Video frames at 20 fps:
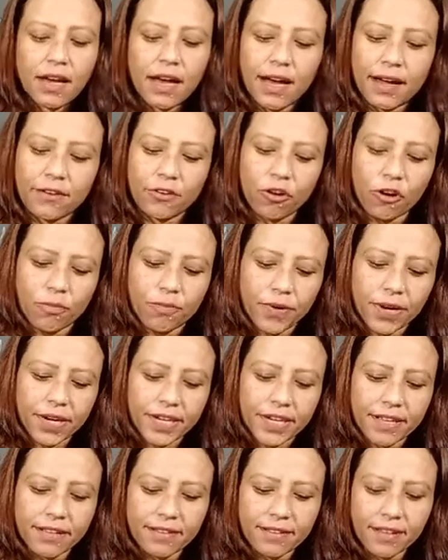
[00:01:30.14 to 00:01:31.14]
An
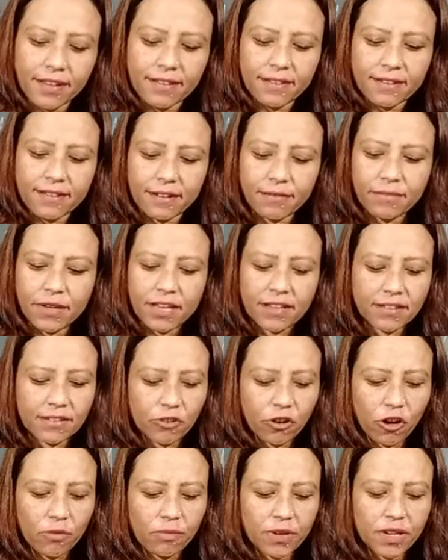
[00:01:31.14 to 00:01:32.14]
operating system
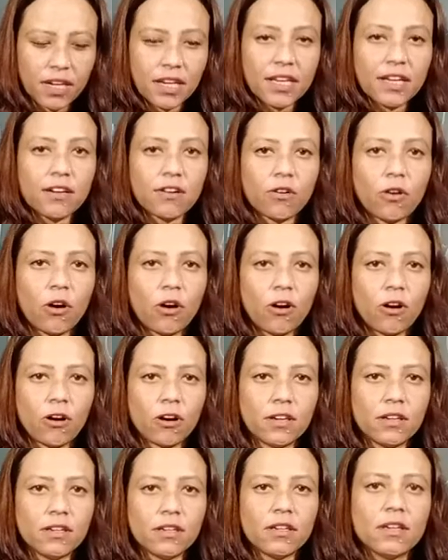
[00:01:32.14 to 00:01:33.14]
is commonly
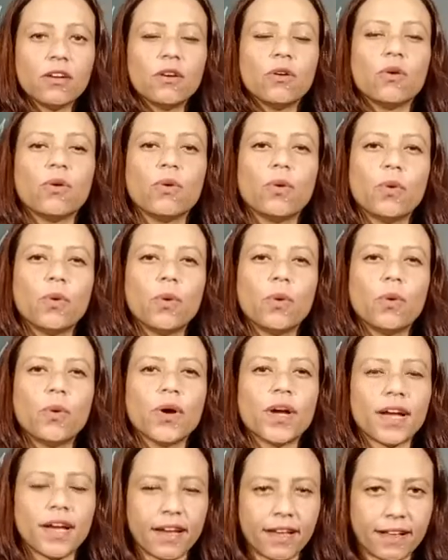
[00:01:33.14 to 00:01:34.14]
called
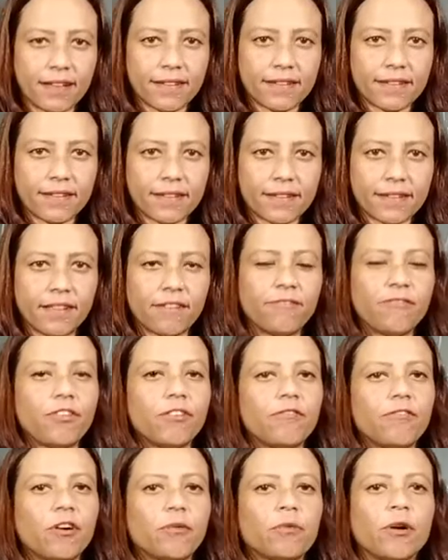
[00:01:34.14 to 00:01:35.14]
OS. The
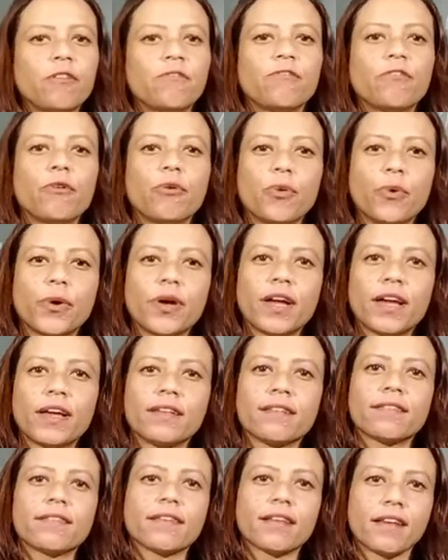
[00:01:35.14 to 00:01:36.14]
full form of
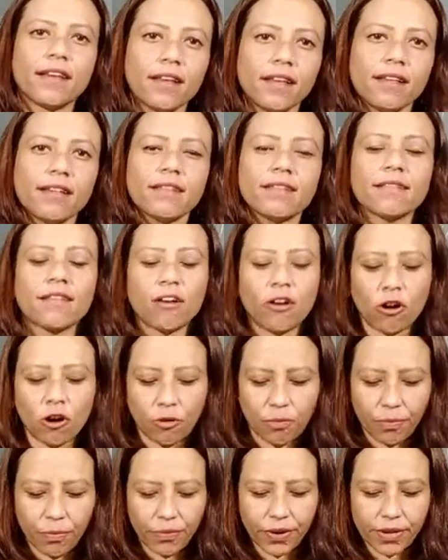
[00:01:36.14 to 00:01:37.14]
OS is
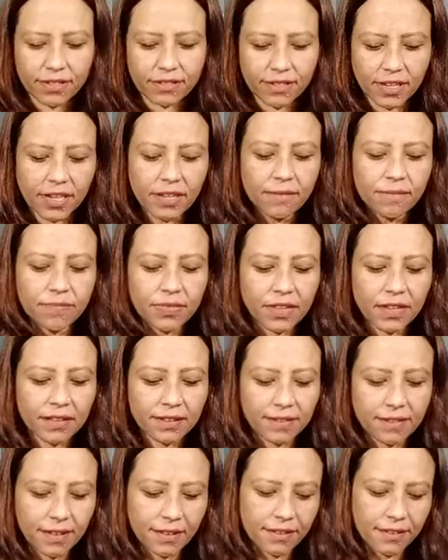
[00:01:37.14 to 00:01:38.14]
operating
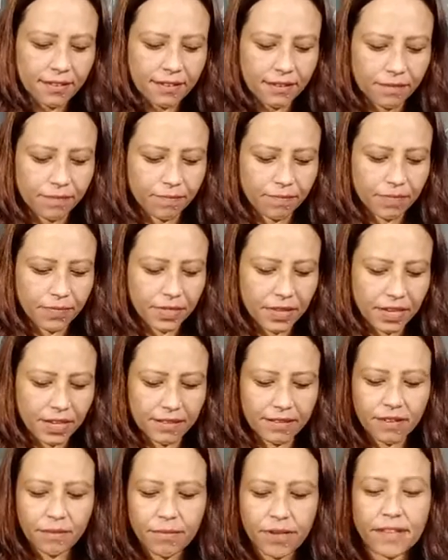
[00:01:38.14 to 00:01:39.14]
system.
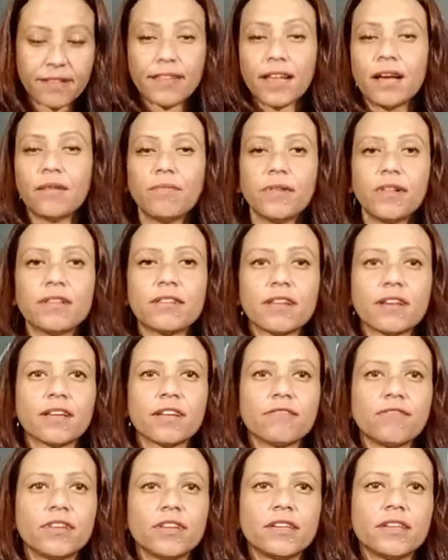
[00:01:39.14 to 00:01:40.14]
And some examples are
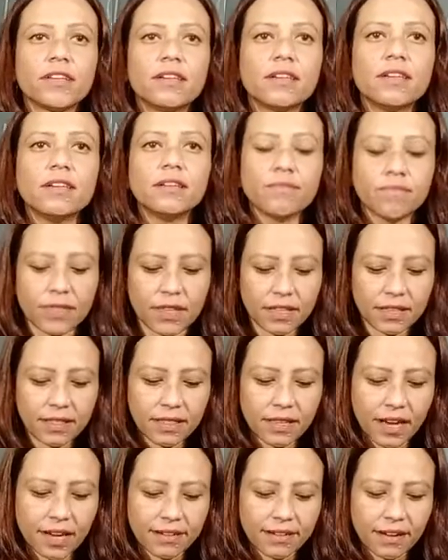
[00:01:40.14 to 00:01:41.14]
given here
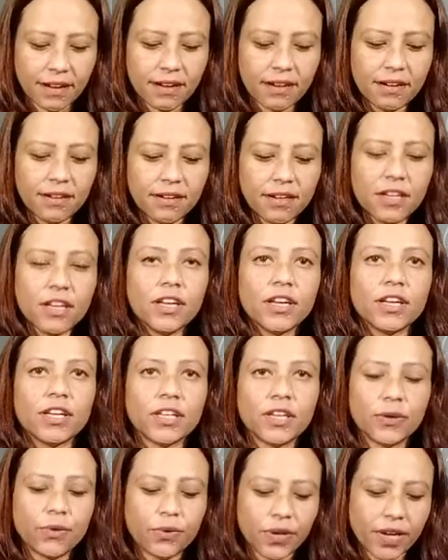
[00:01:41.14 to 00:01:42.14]
that are
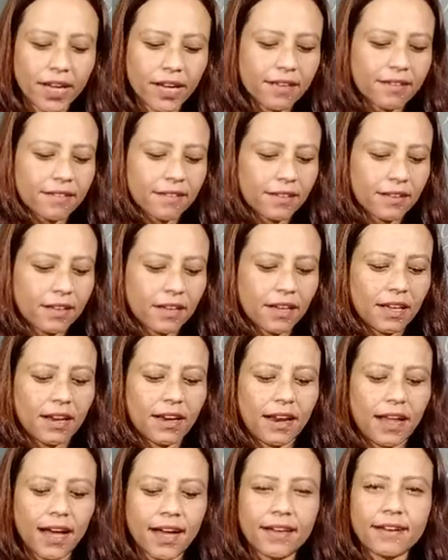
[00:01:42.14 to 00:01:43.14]
Unix,
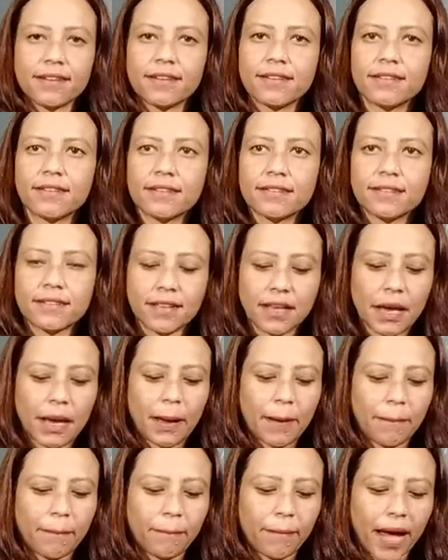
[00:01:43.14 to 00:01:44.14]
Linux,
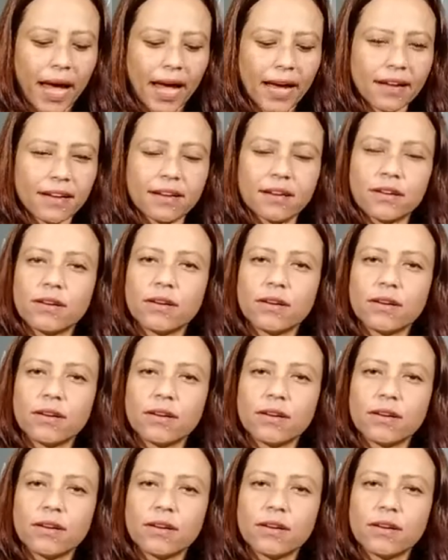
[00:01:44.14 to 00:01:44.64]
Mac